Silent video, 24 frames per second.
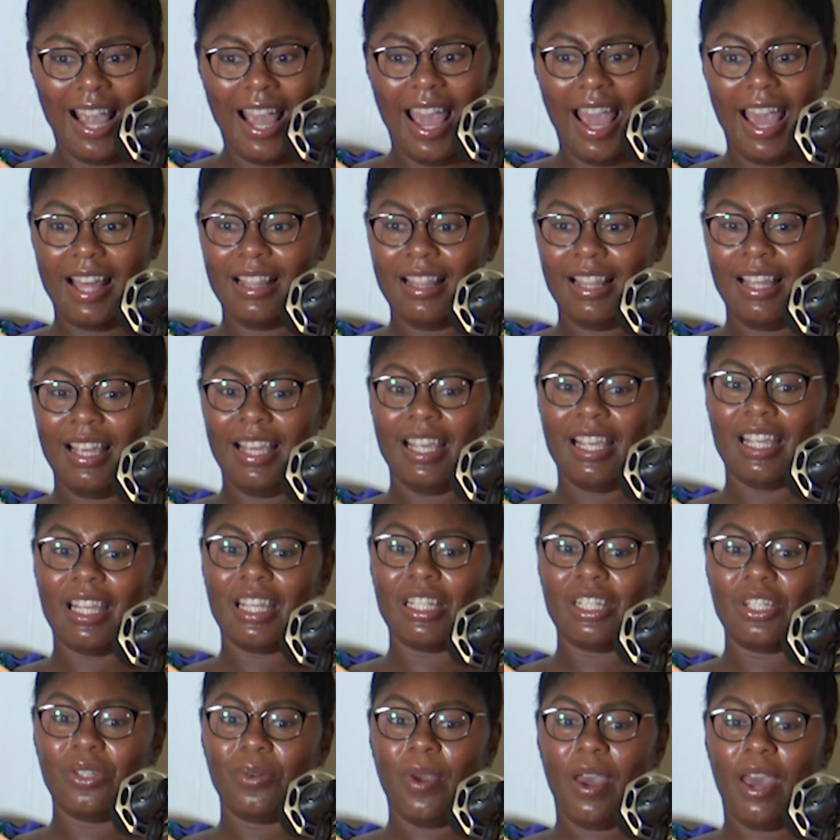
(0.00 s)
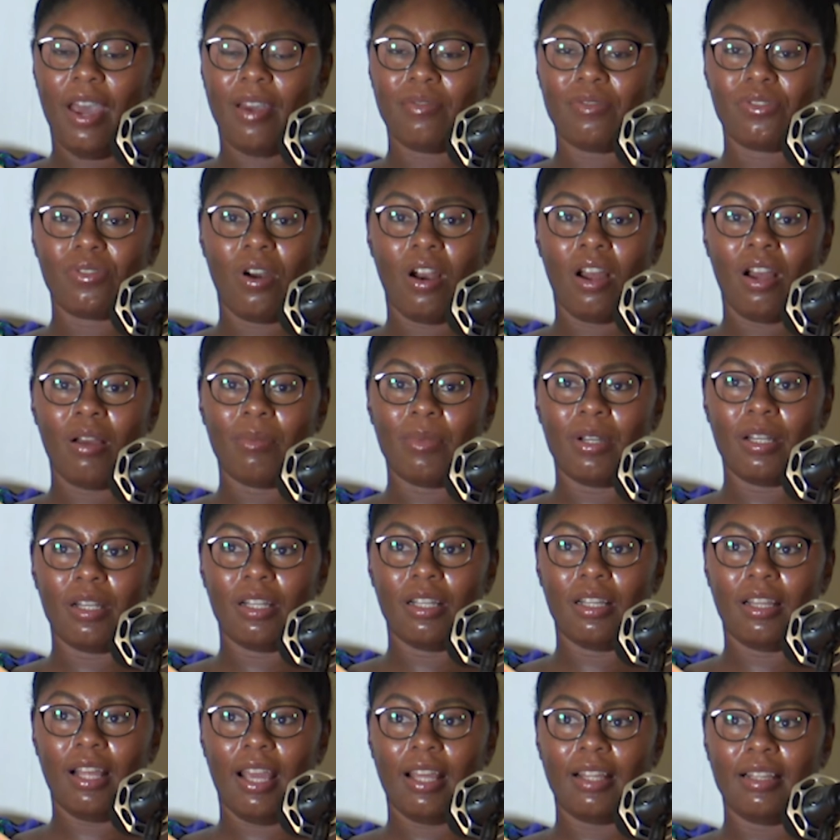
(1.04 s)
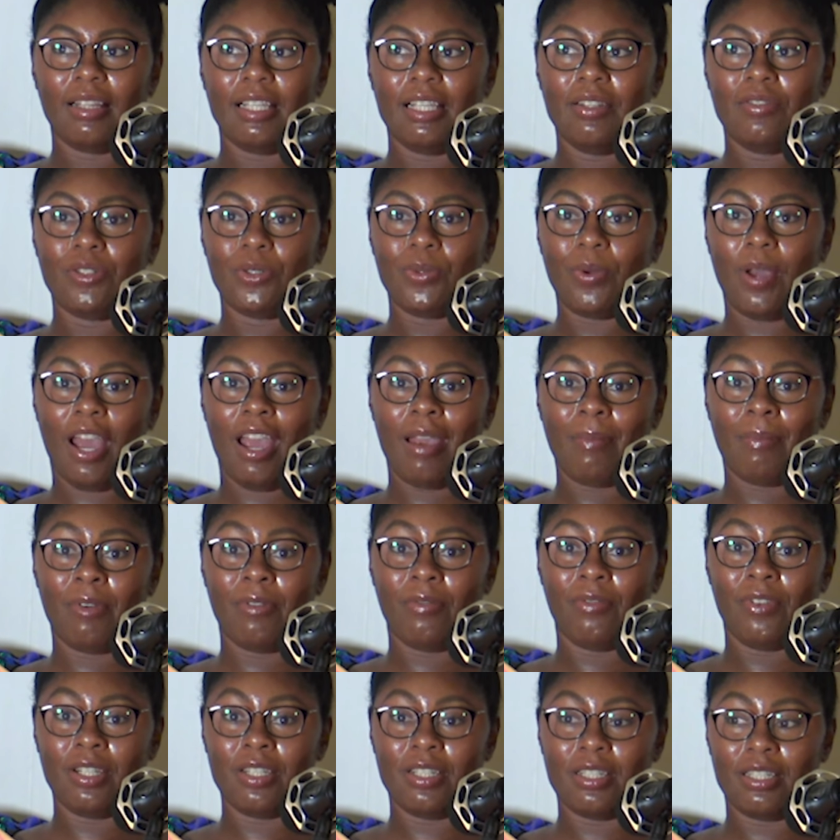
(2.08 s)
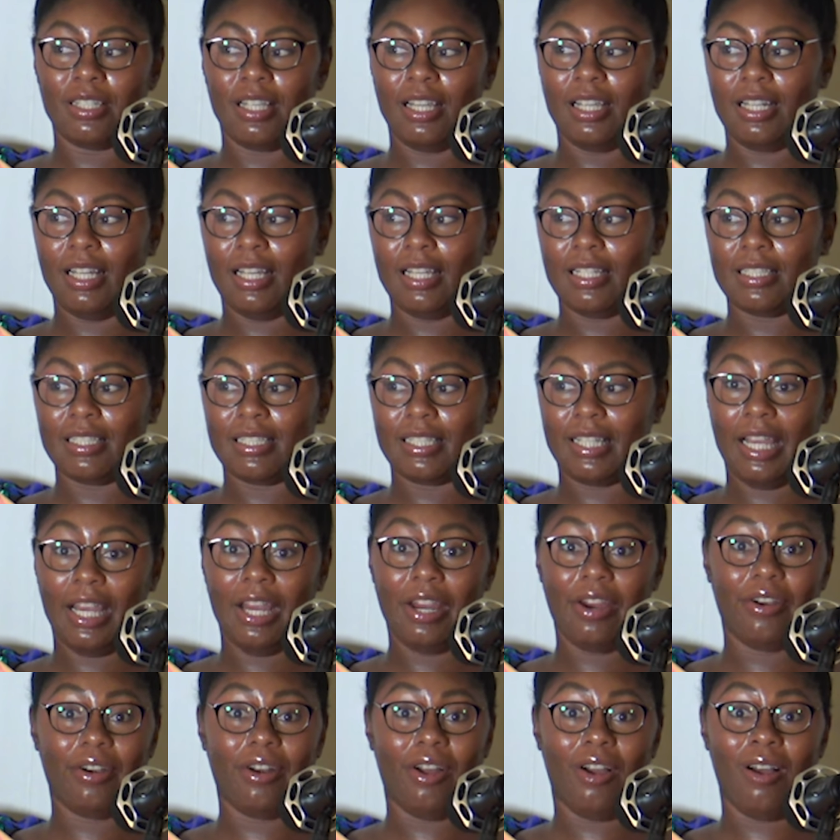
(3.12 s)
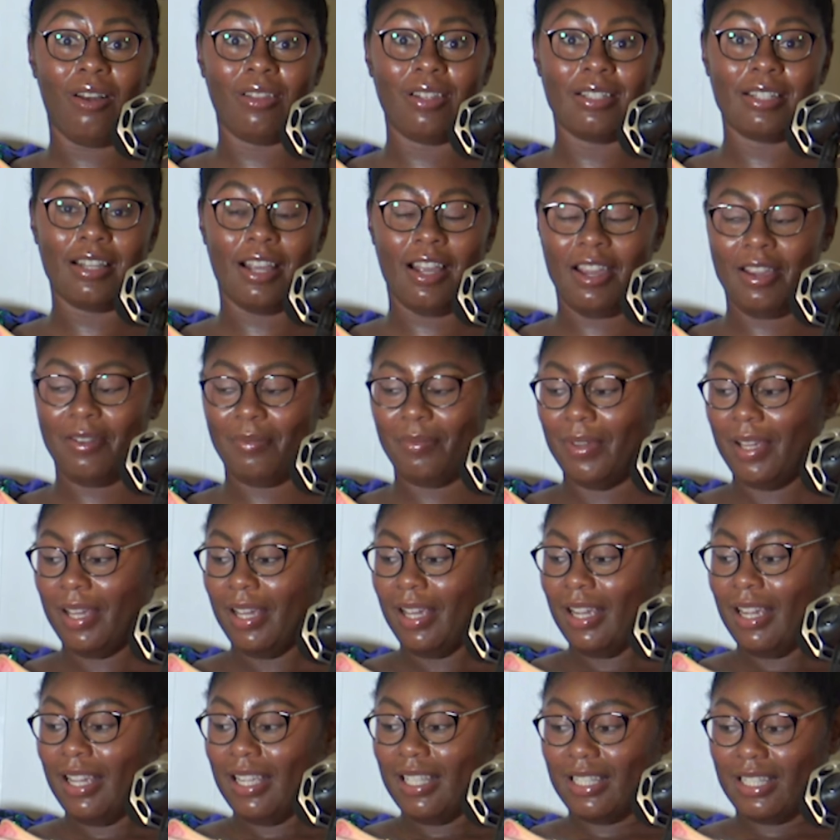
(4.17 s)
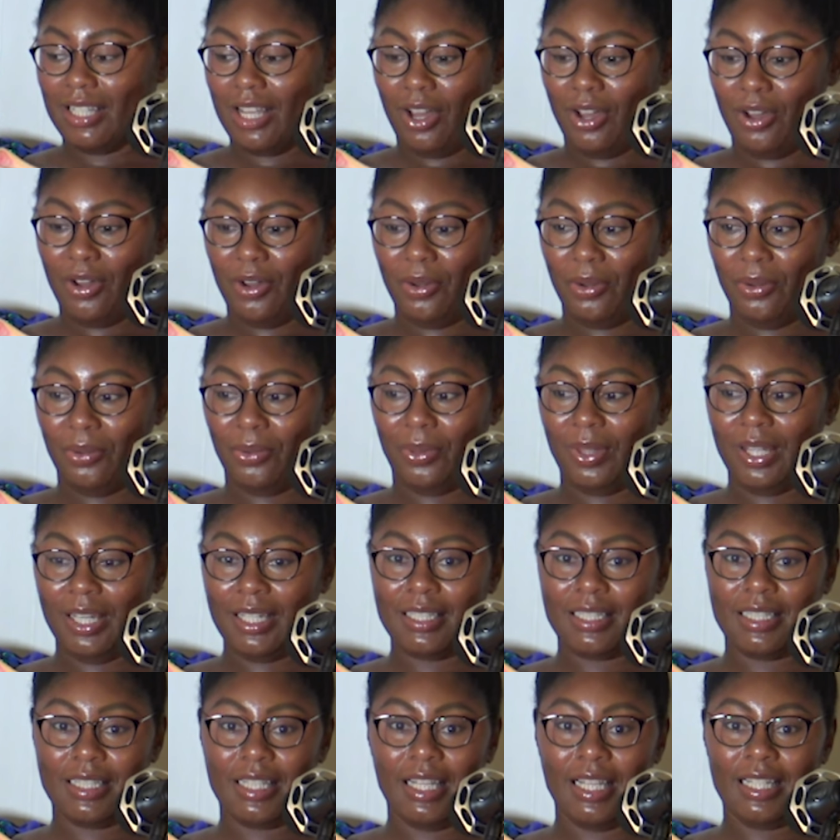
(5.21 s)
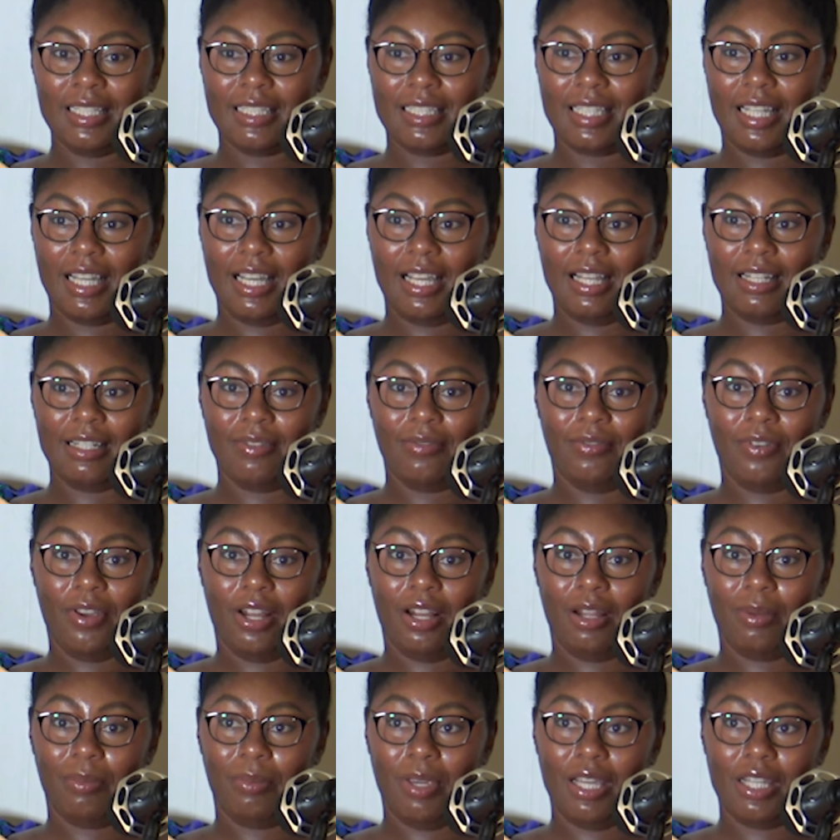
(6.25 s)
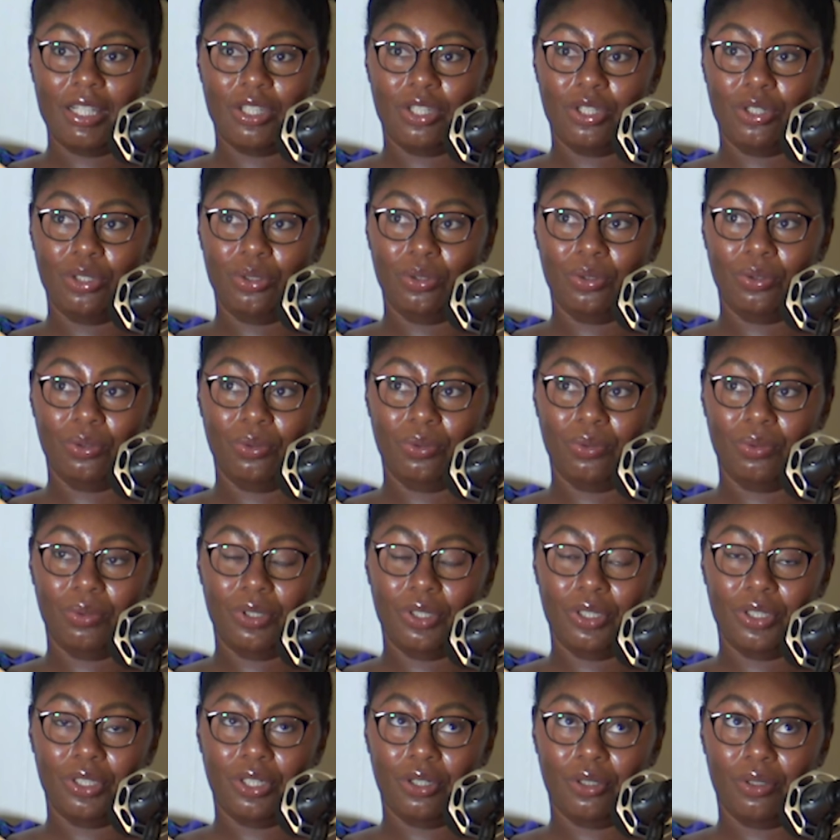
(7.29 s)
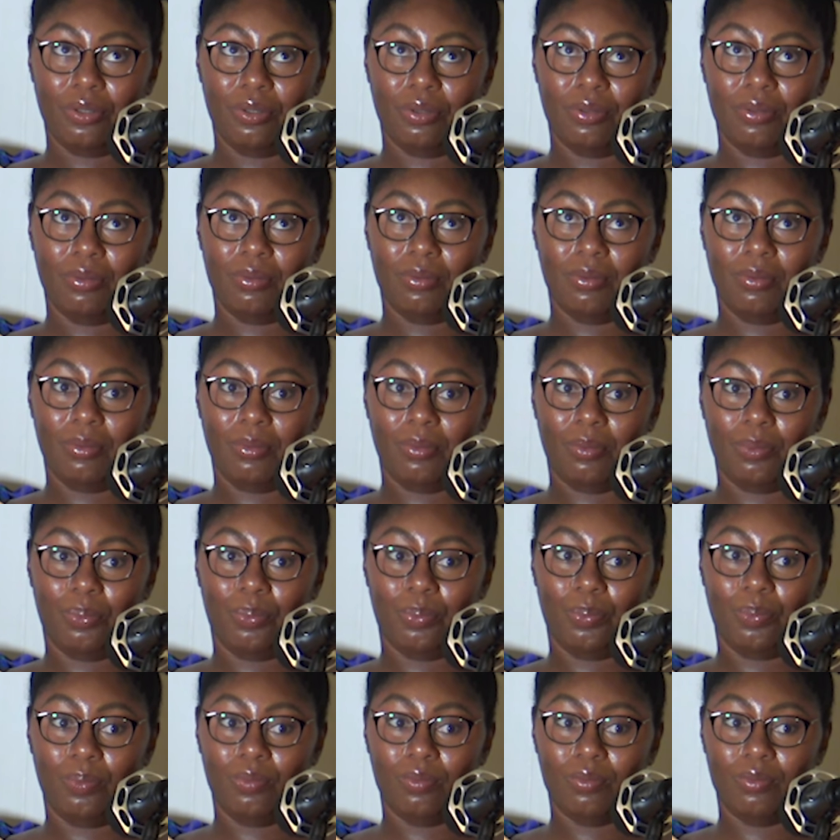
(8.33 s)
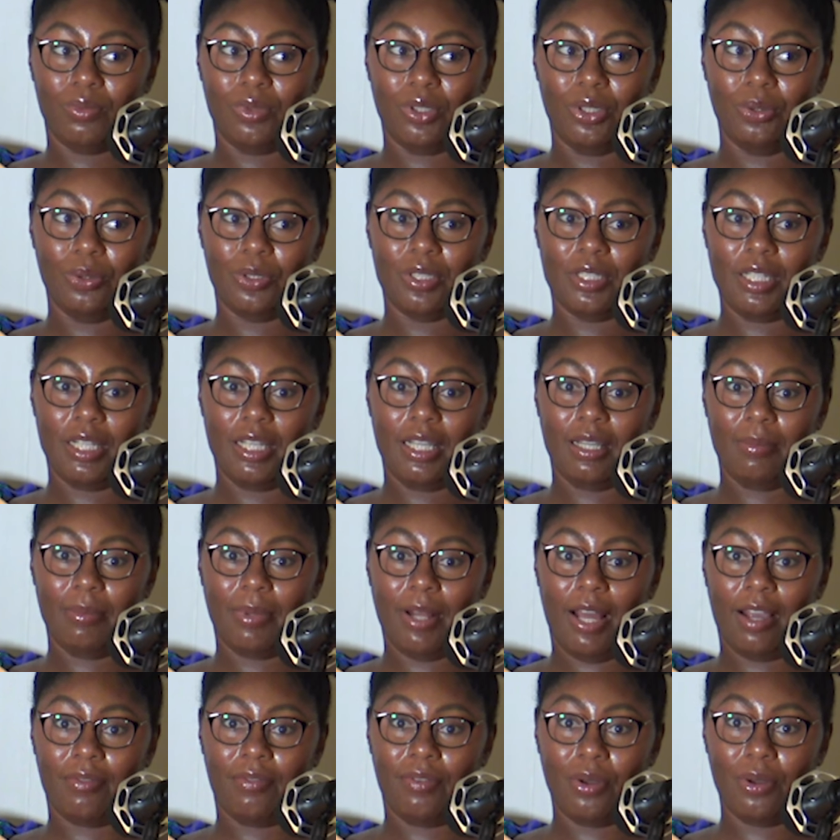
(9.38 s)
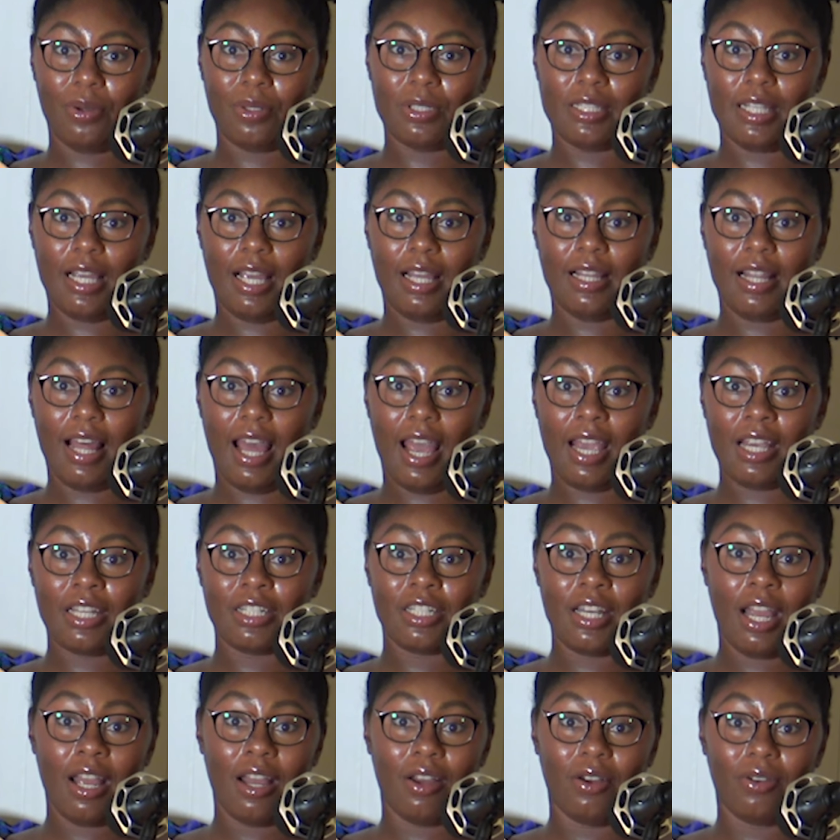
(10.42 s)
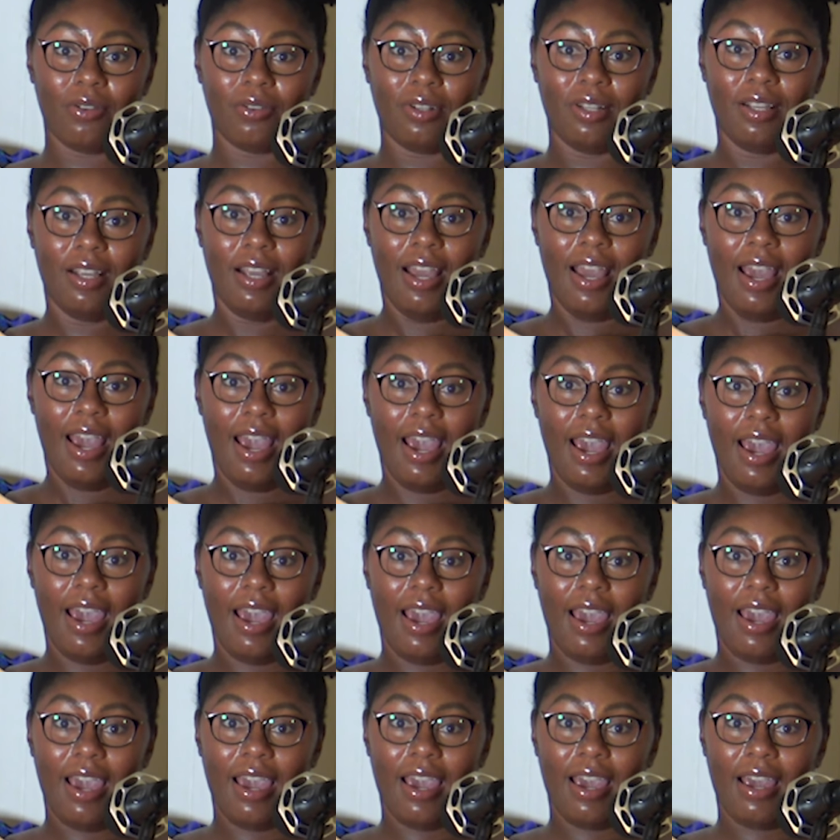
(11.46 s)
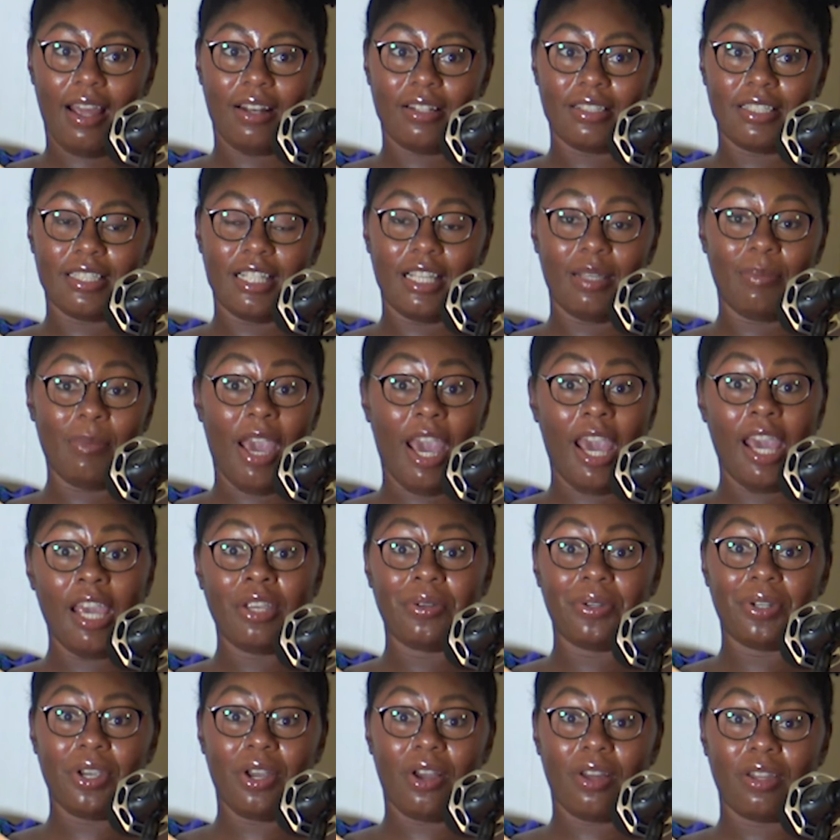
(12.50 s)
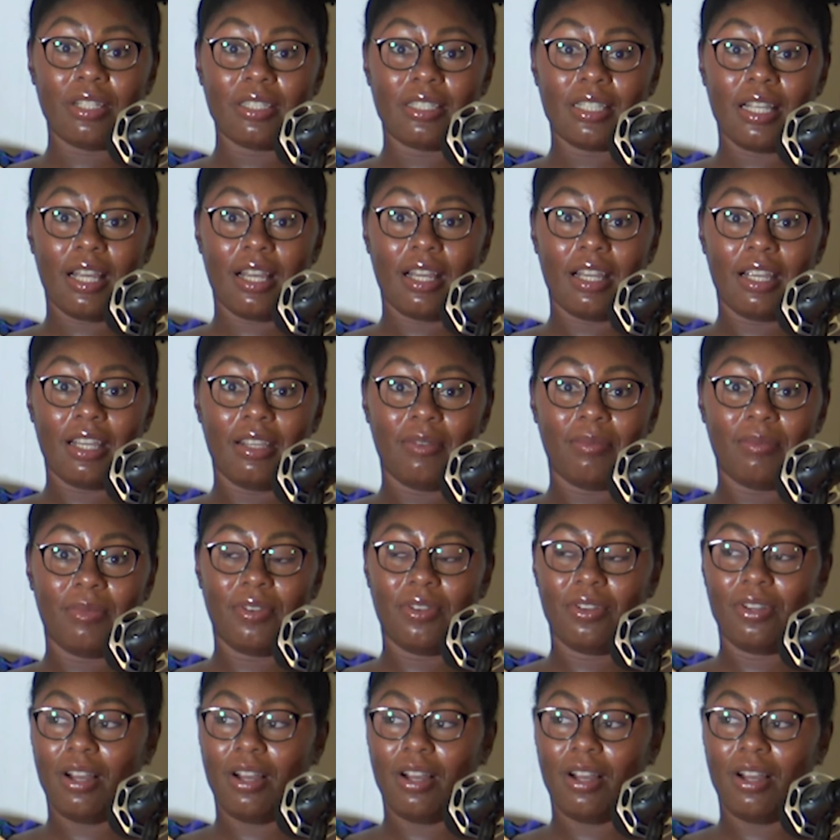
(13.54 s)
And then you have trauma that leaves you hypervigilant and scared all the time. So these things can develop into, you seeing black folks that lash out and seem angry all the time.